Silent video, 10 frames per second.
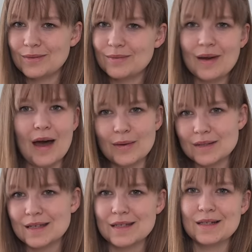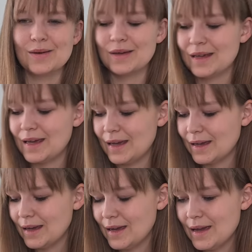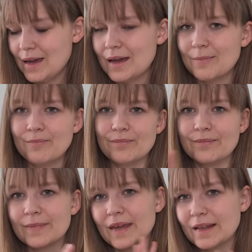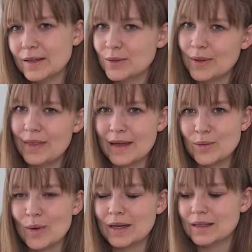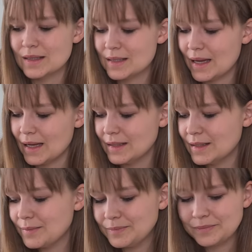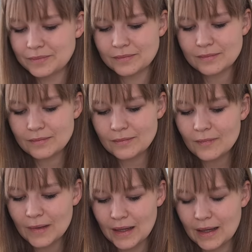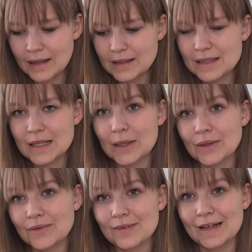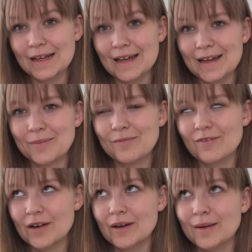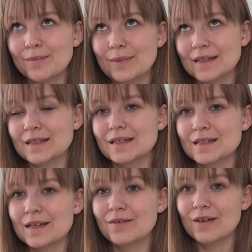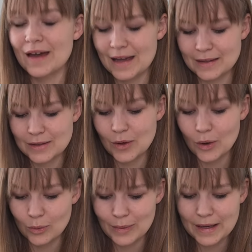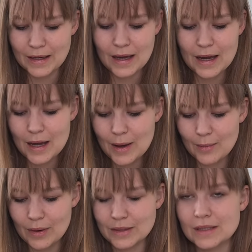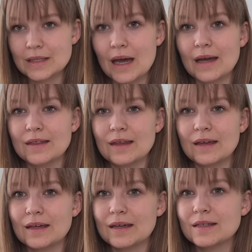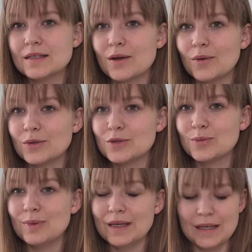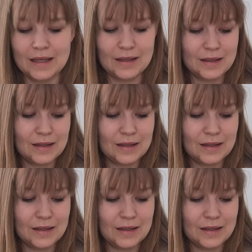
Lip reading: how's this looking, can I do it that way instead. It's not really very meditative and calming, but I think it's going to be